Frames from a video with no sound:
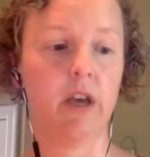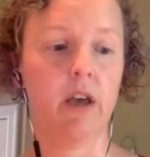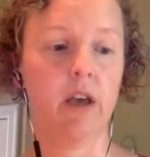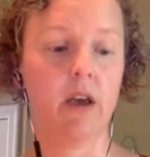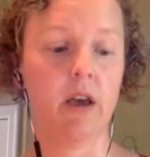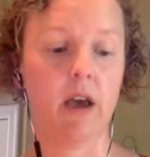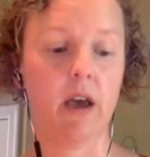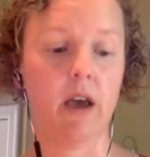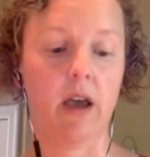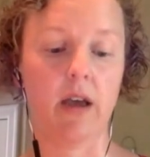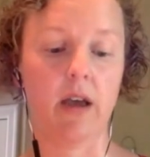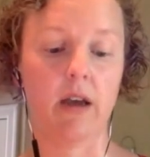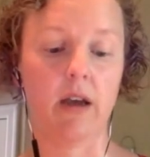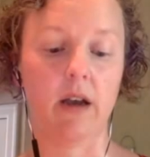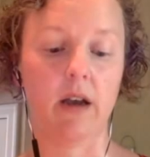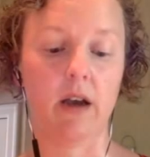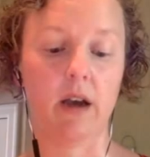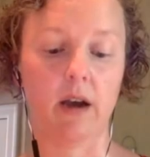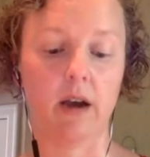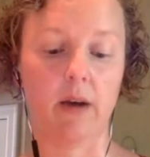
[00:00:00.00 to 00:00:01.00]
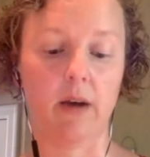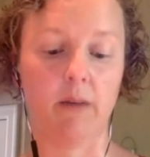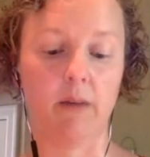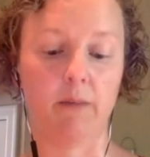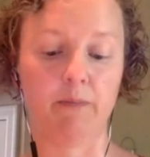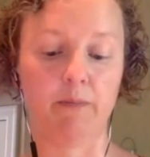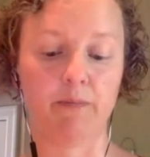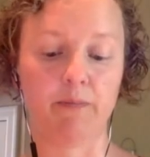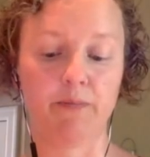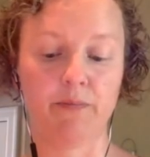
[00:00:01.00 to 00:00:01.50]
And
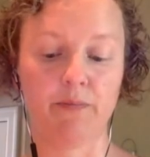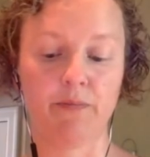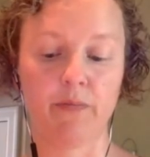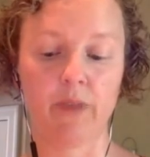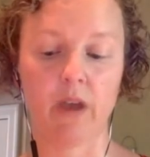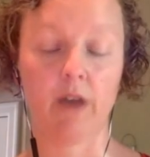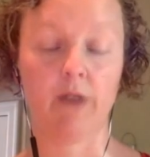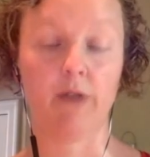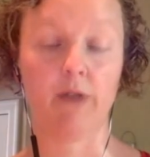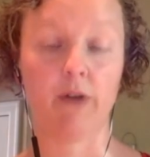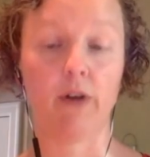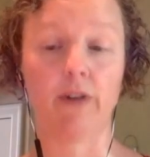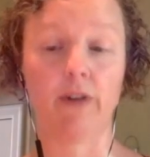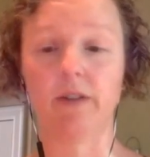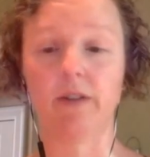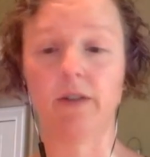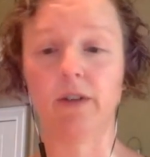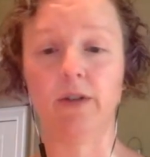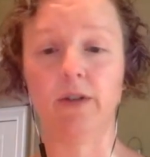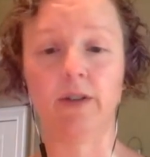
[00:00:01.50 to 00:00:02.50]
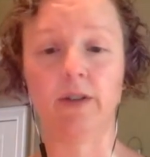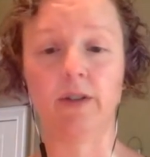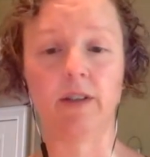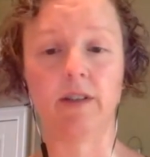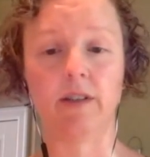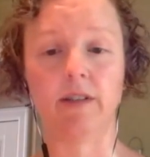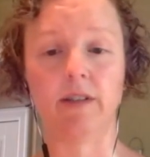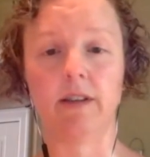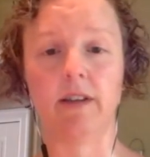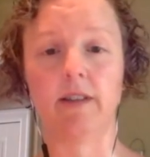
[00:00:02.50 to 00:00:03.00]
I've also used things
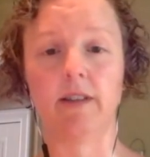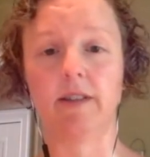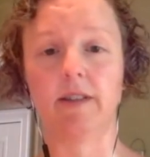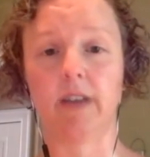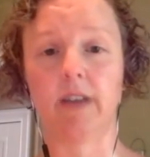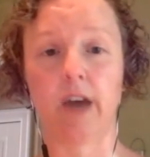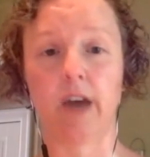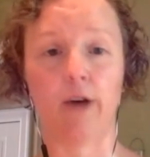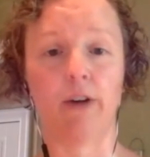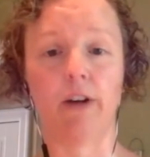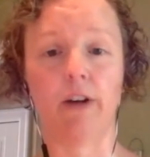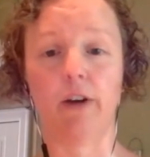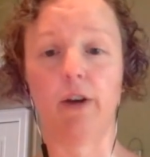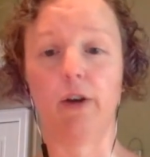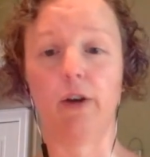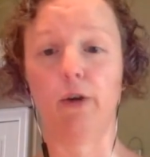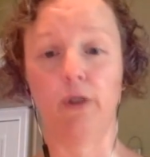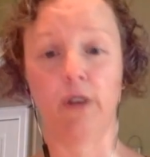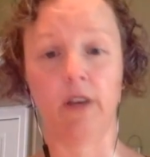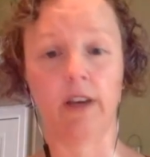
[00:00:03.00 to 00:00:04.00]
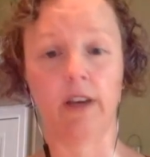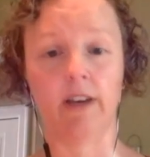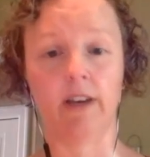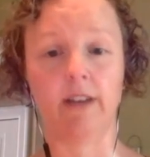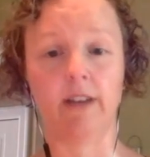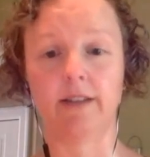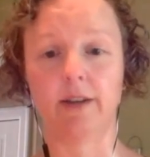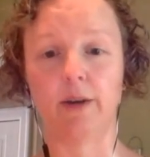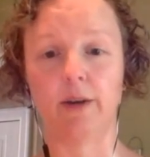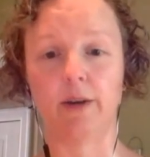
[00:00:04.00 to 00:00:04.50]
like Scout and CodeKit.
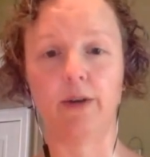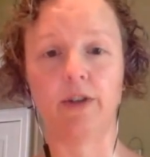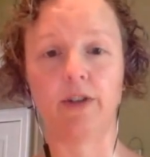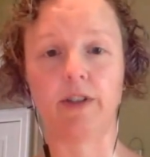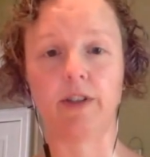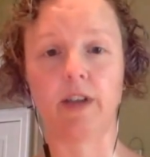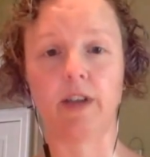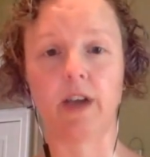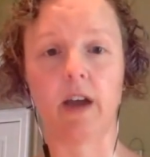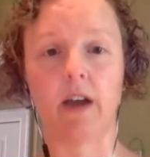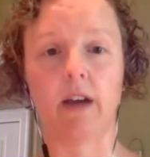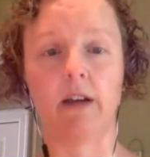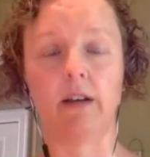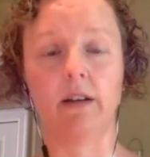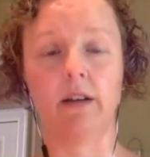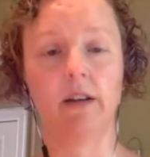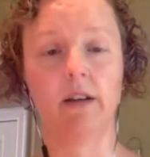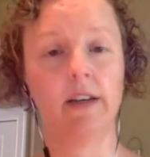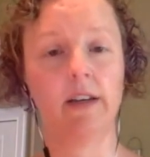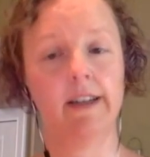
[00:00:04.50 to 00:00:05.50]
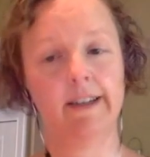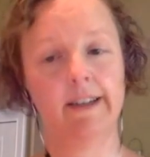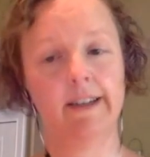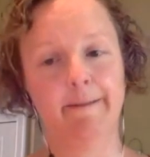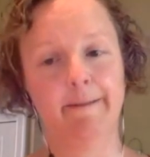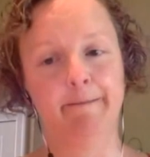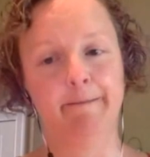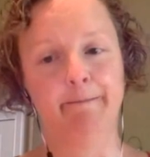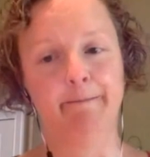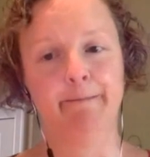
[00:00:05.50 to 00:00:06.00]
So it just kind of
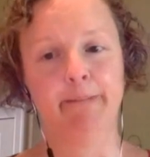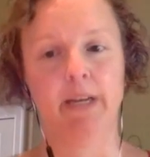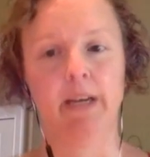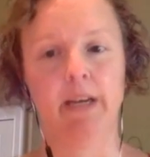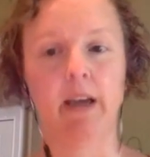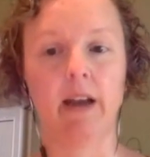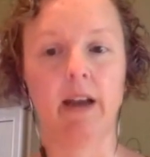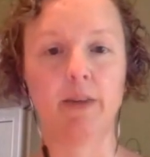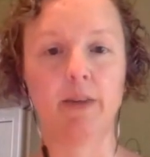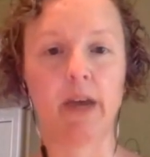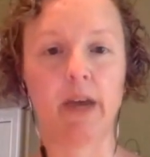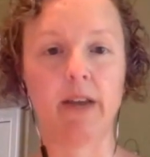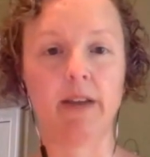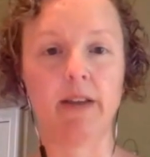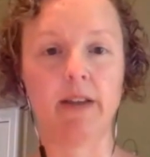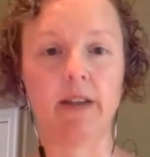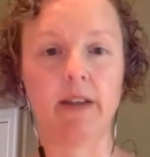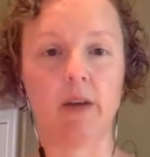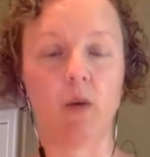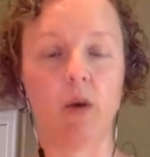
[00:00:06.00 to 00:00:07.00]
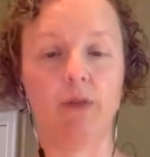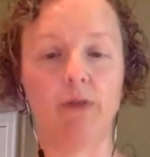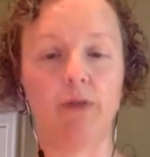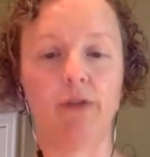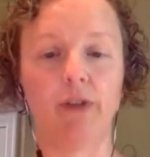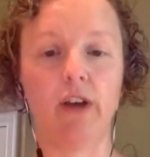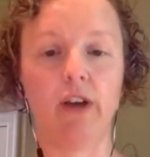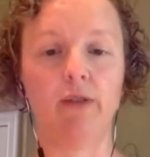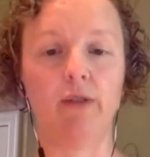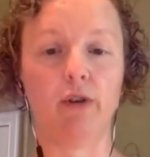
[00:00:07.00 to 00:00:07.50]
depends on what
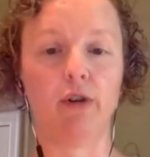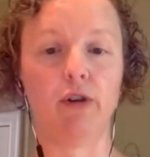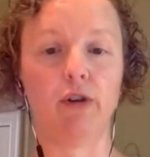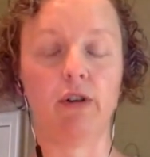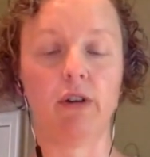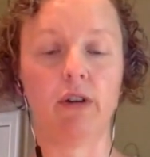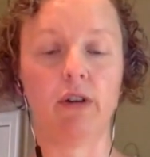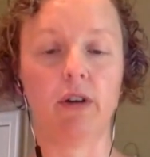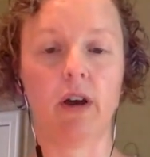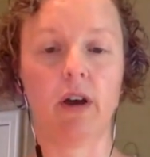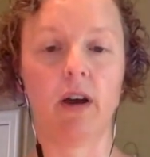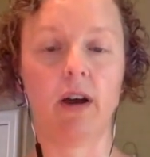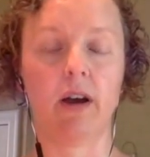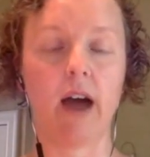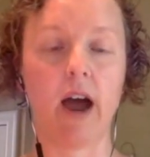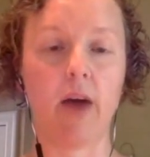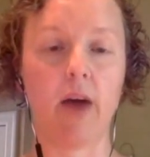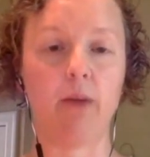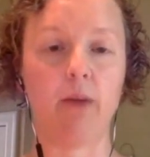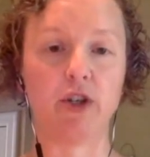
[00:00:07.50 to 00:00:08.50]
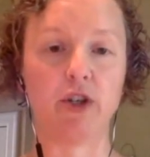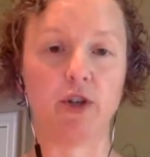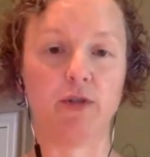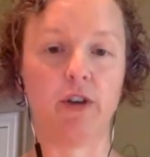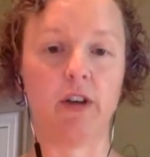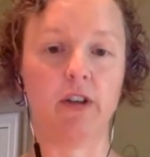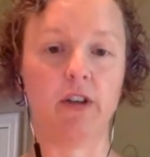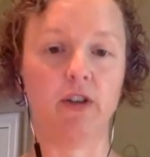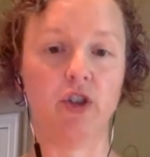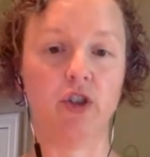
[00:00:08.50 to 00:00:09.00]
flavor, how much of
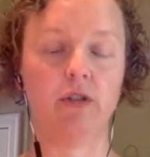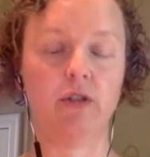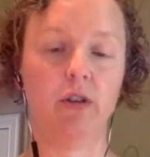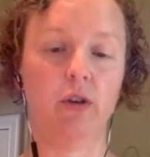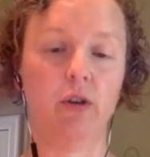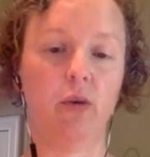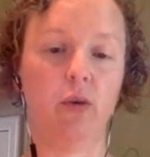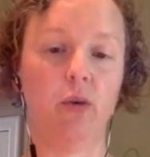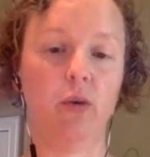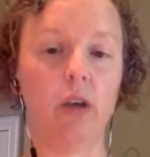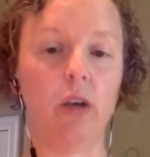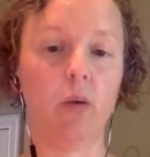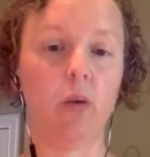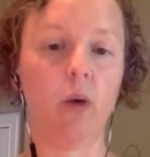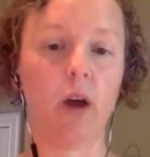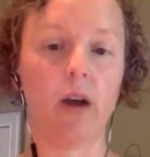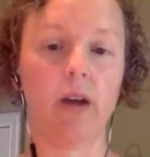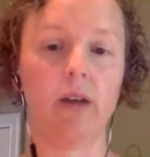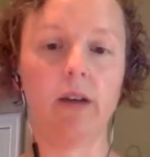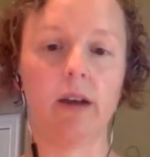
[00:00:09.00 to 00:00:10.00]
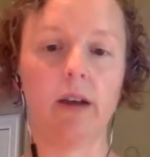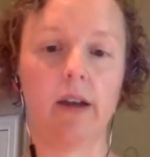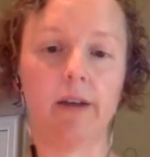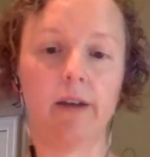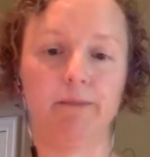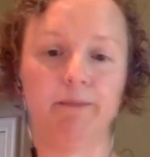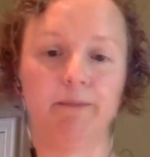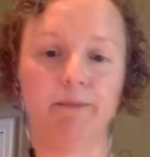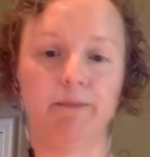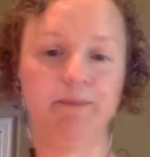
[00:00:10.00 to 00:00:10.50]
a GUI you want,
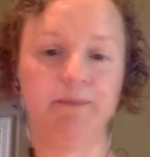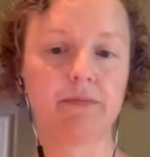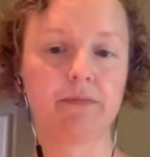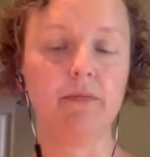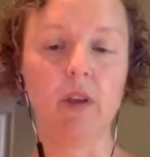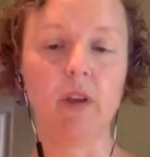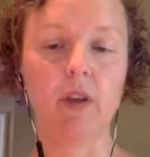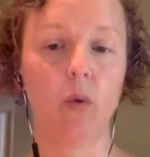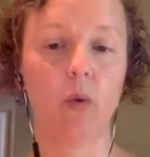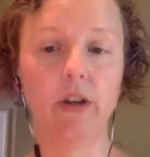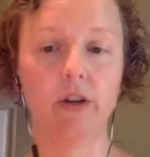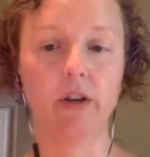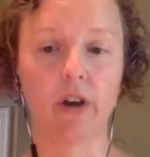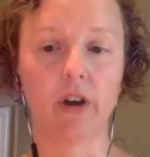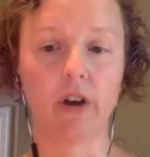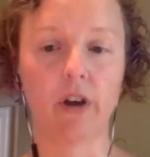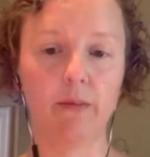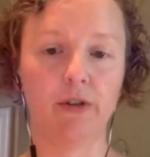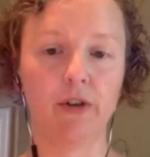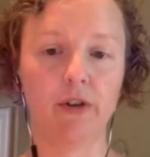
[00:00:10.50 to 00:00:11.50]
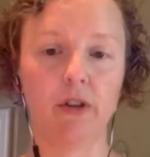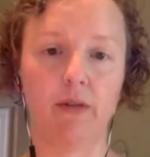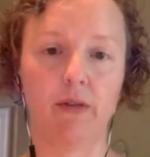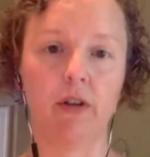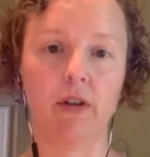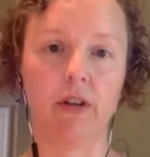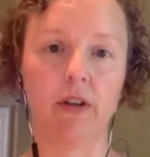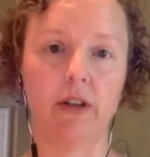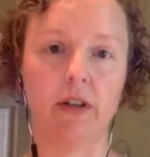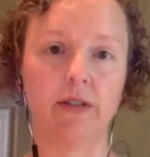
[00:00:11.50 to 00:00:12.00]
and what your comfort level
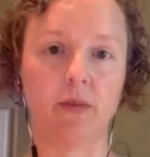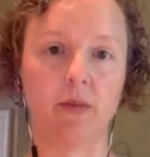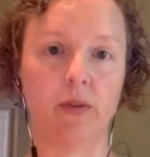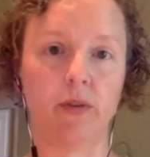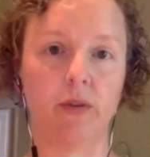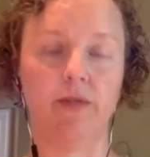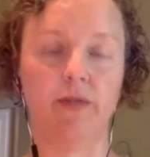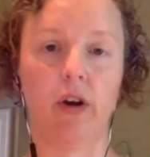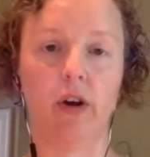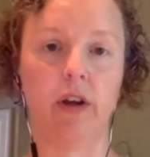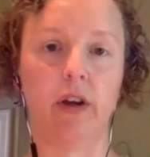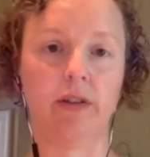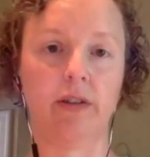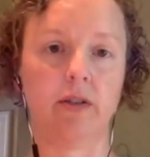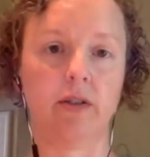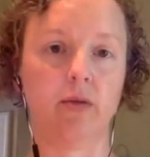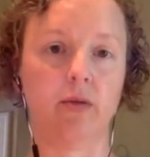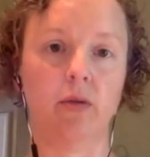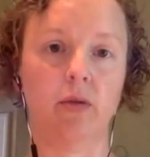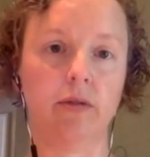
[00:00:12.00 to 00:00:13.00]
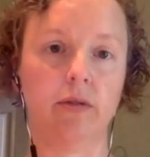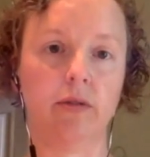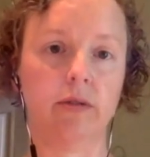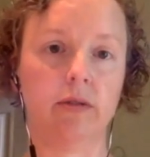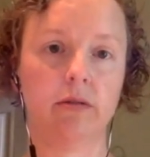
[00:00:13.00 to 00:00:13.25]
is with various tools.